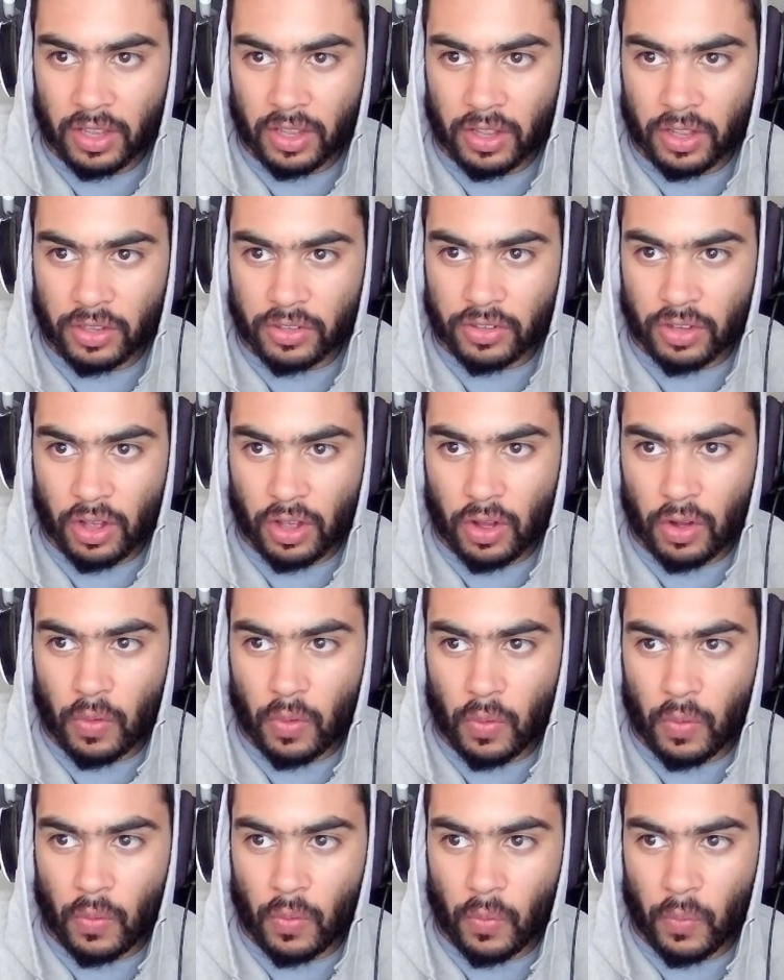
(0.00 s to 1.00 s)

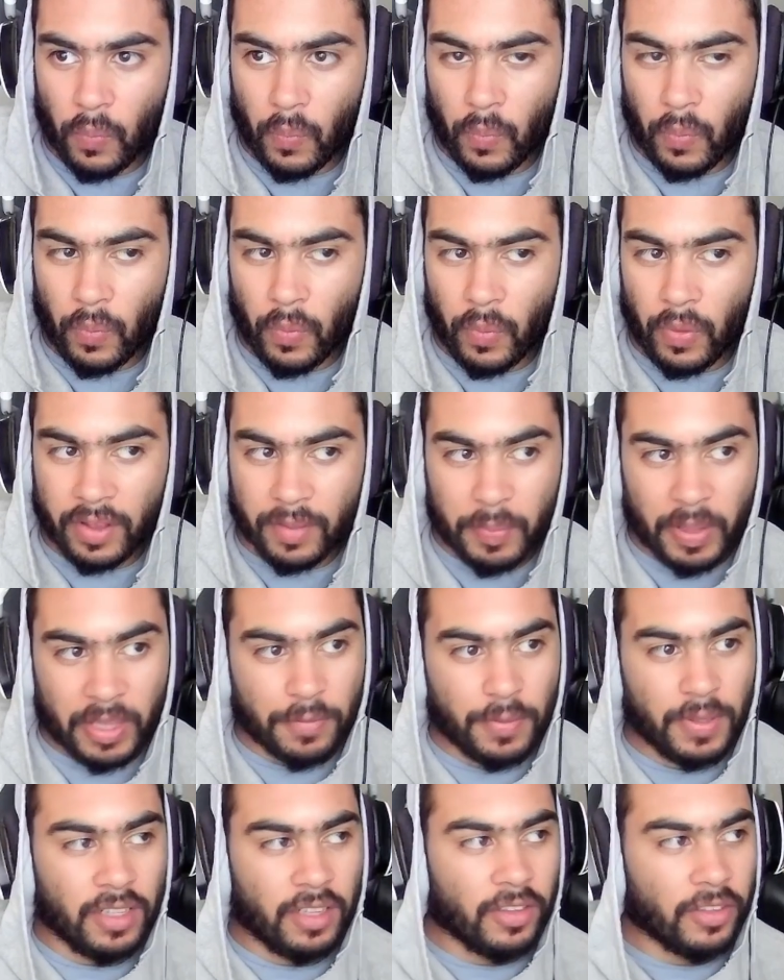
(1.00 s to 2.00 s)
So it makes
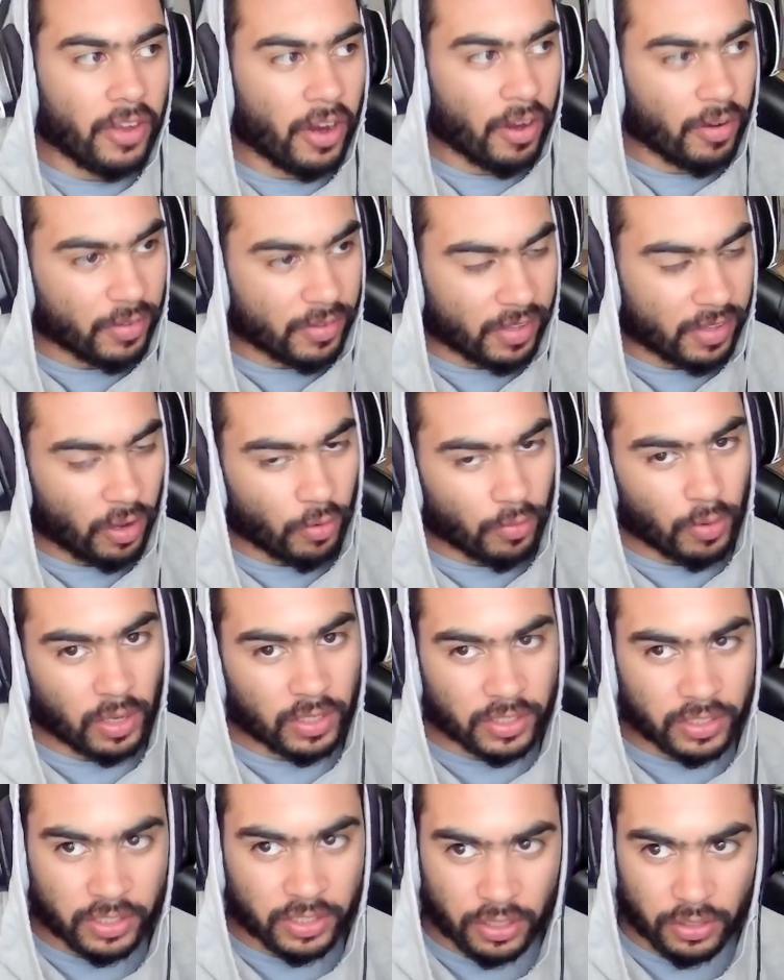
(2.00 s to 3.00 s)
me a little nervous that
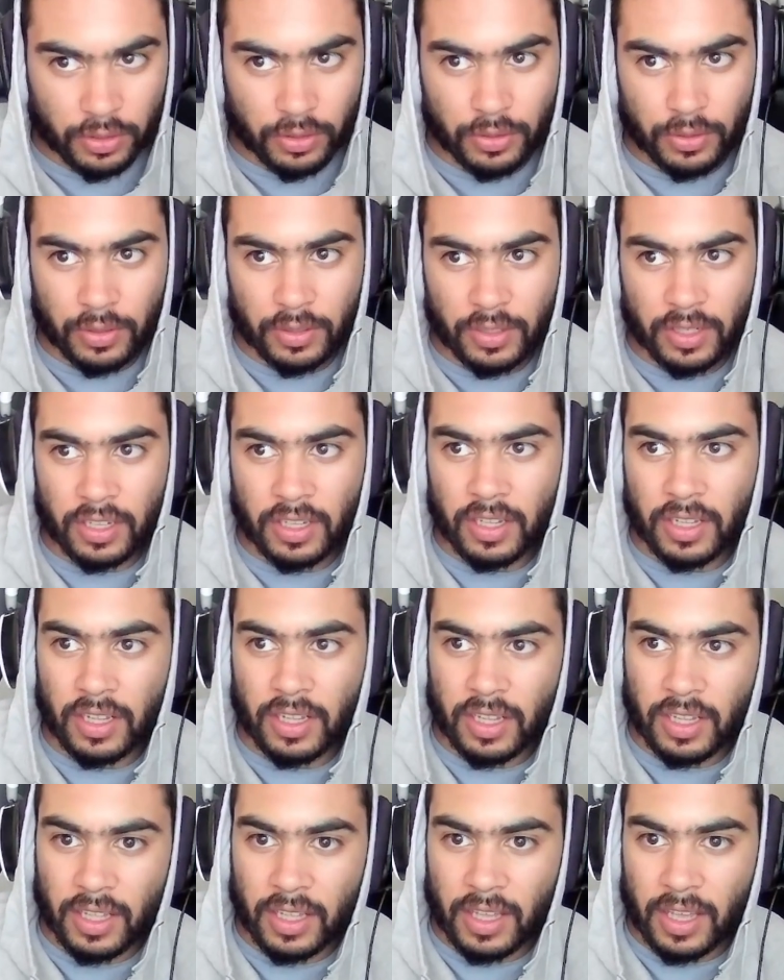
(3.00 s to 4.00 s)
Overwatch 2
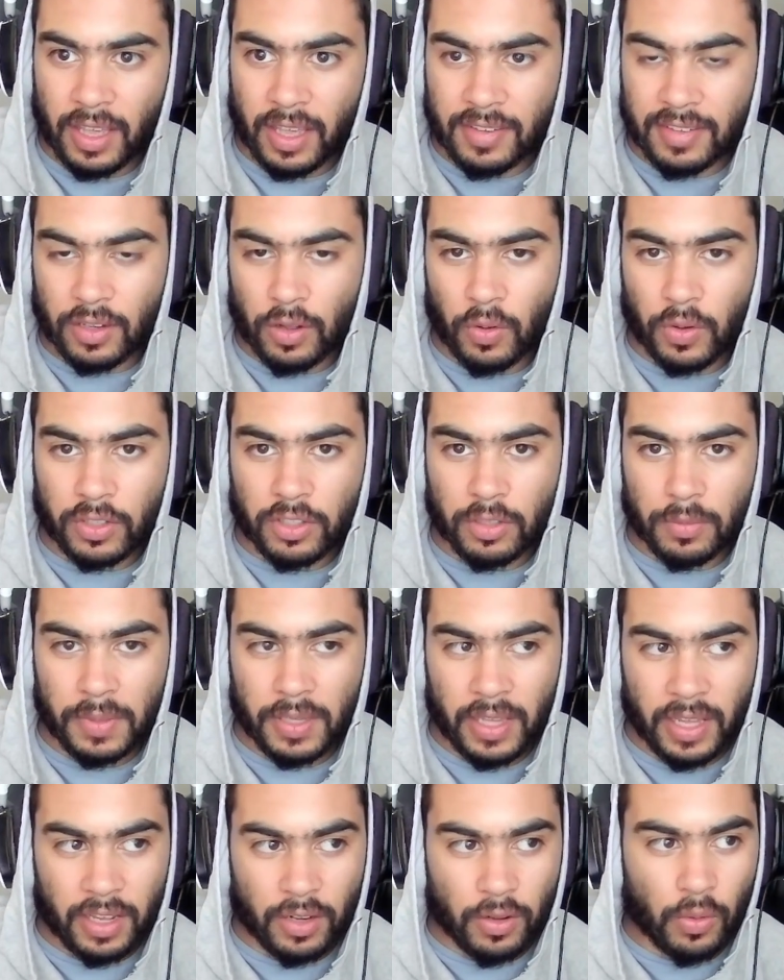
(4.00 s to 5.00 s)
isn't going to
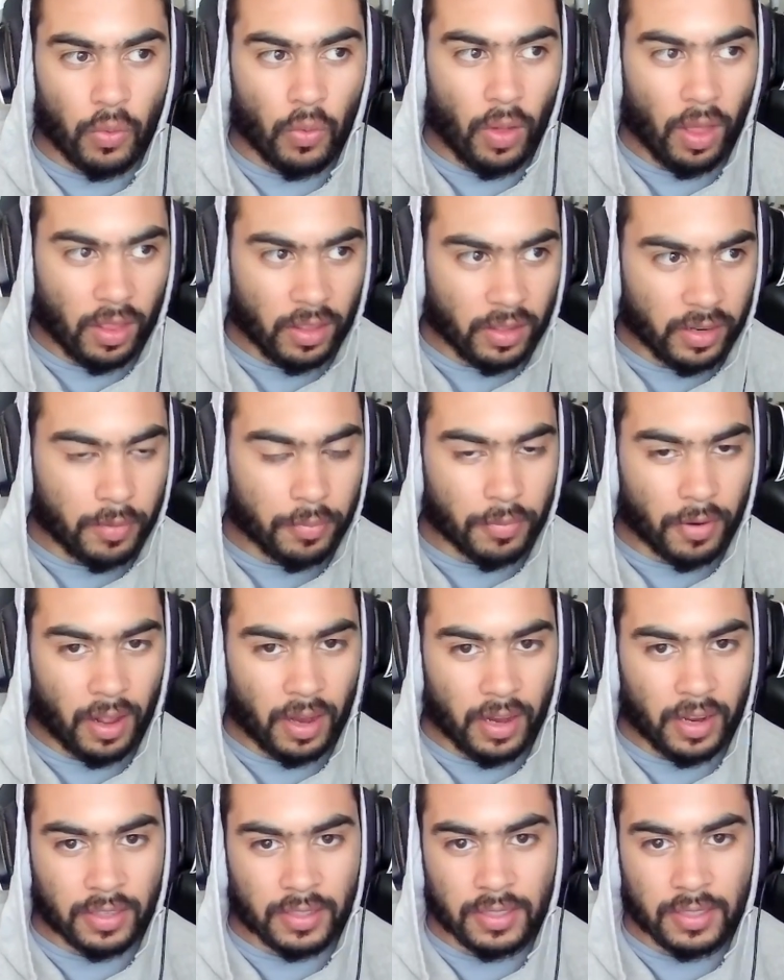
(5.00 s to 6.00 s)
be a quality
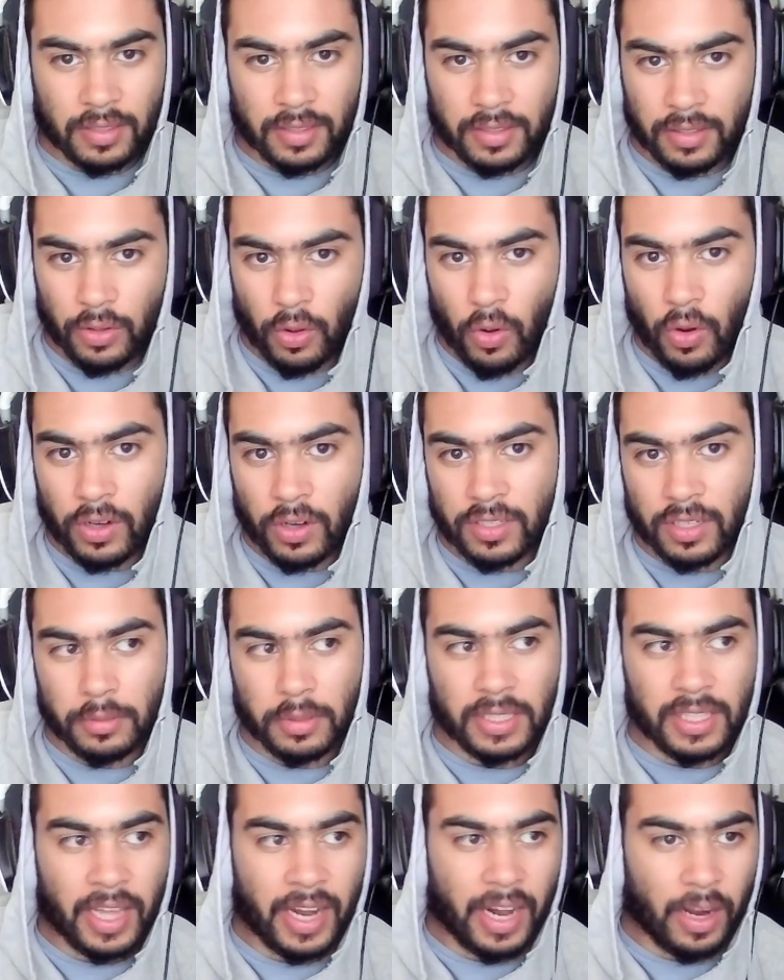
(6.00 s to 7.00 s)
product, nor
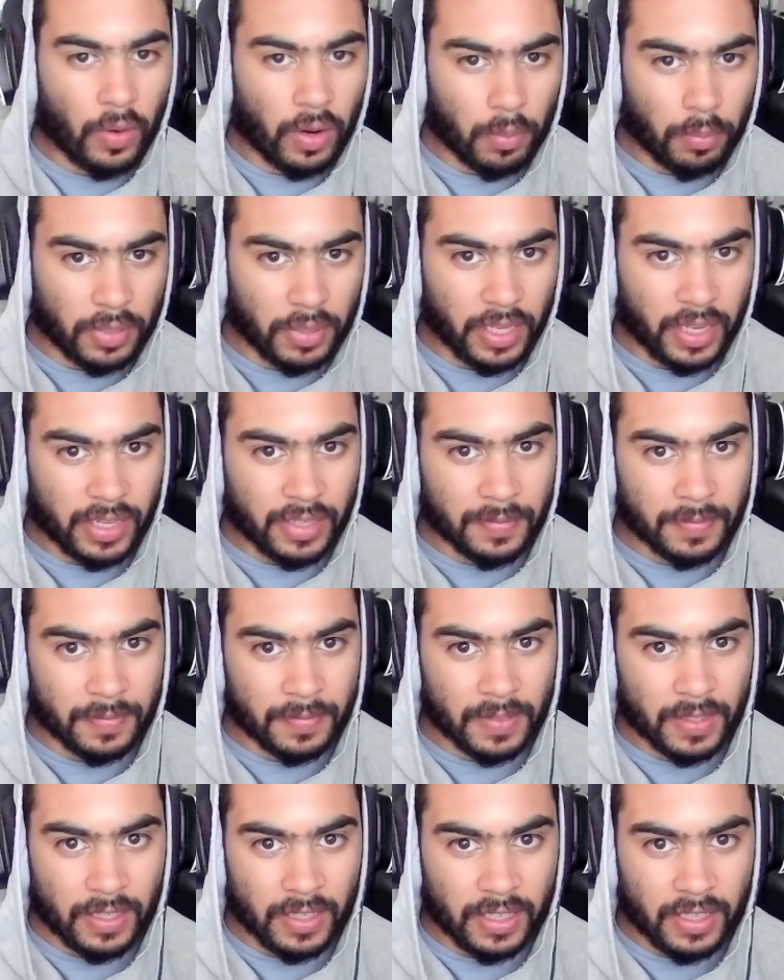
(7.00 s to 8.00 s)
something that I want to play.
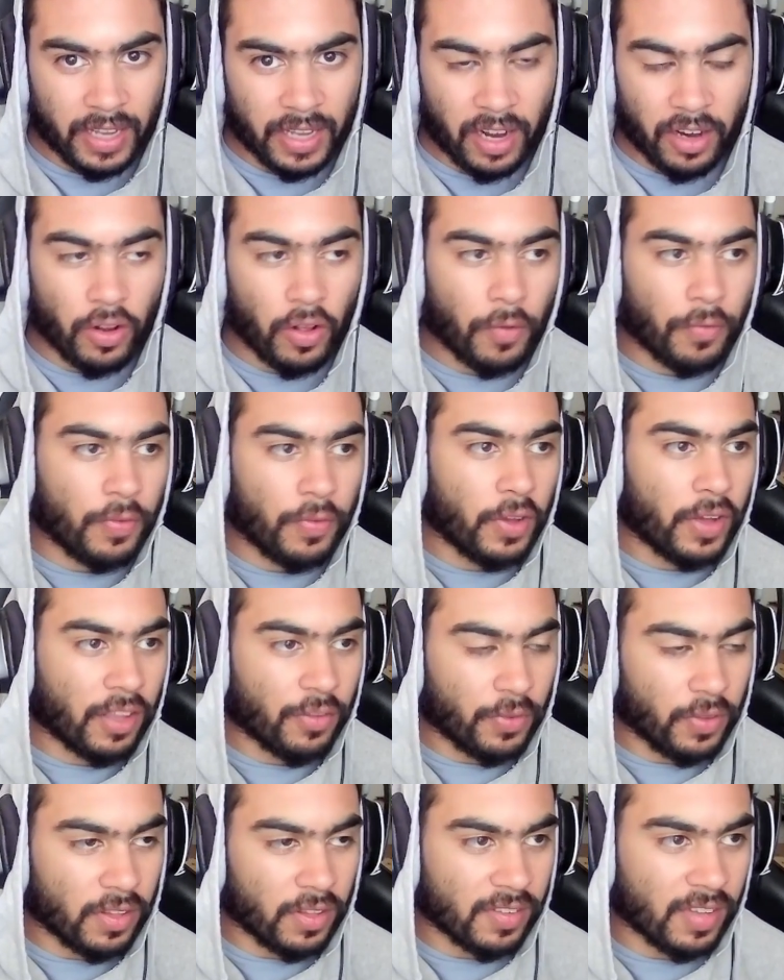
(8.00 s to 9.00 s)
I don't know if you guys
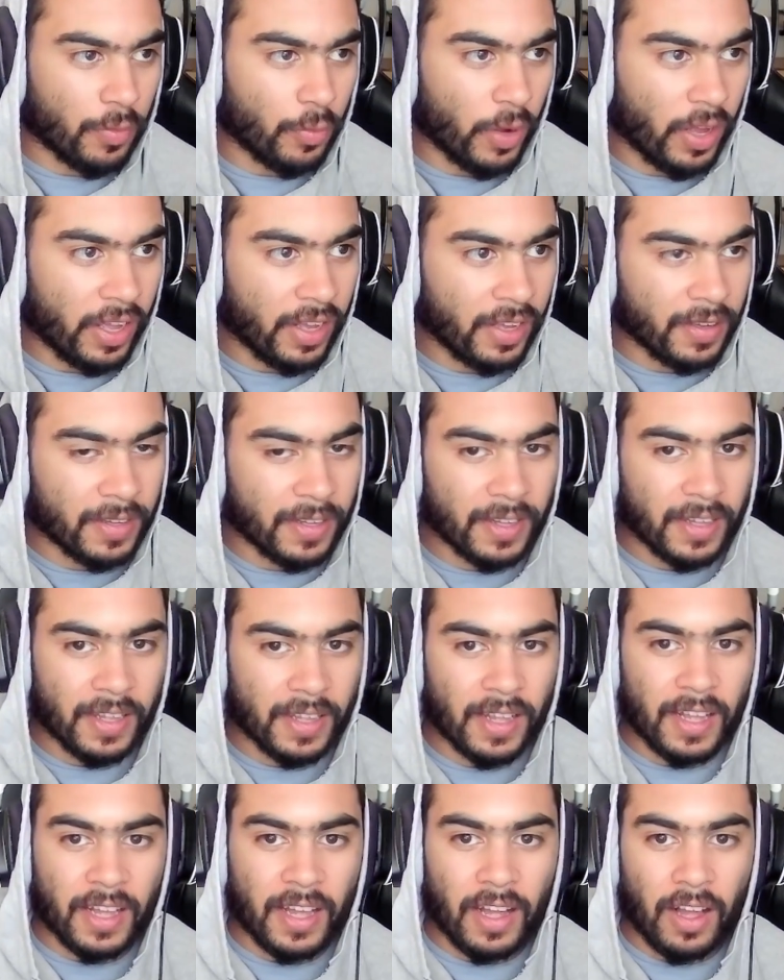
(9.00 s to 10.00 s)
feel the same way.
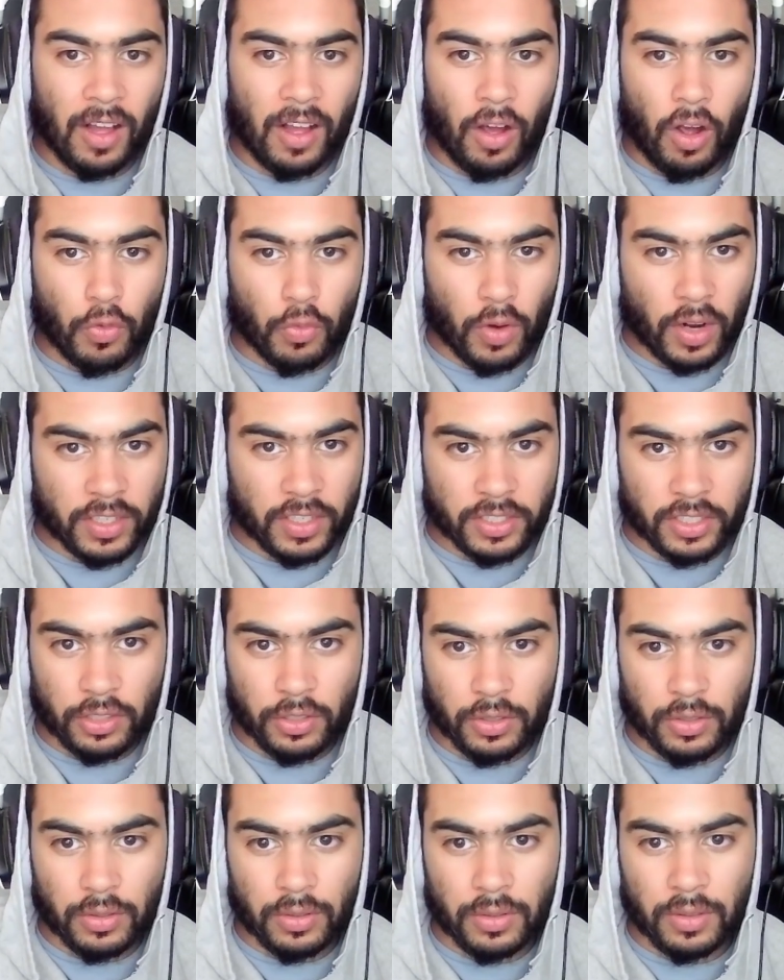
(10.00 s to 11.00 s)
Overwatch
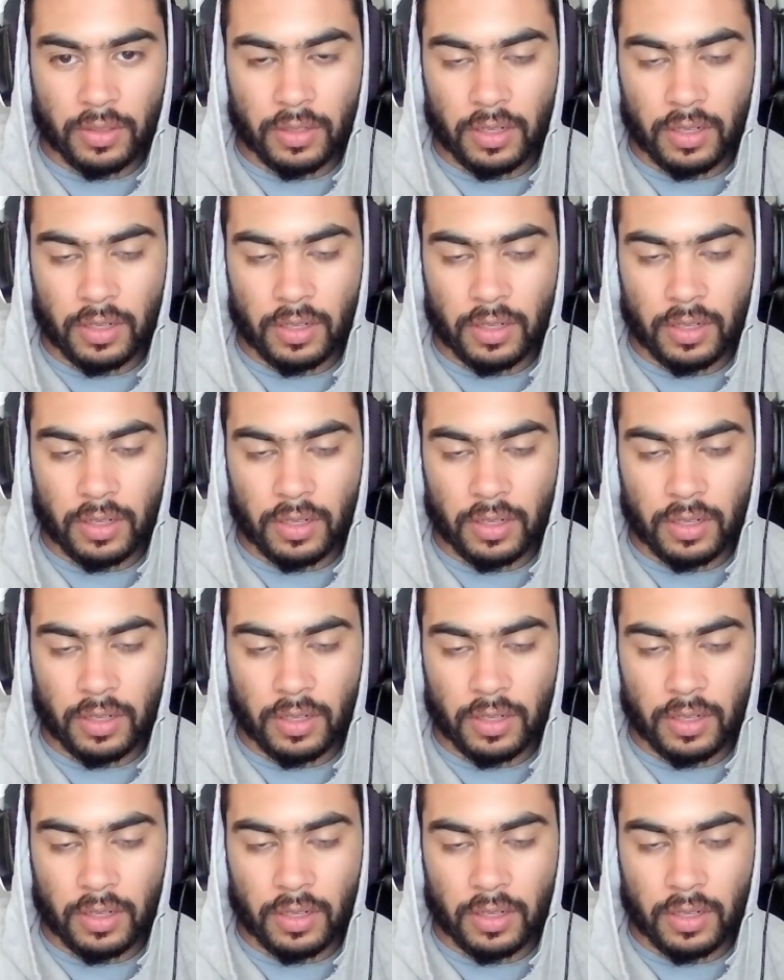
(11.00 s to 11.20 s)
2,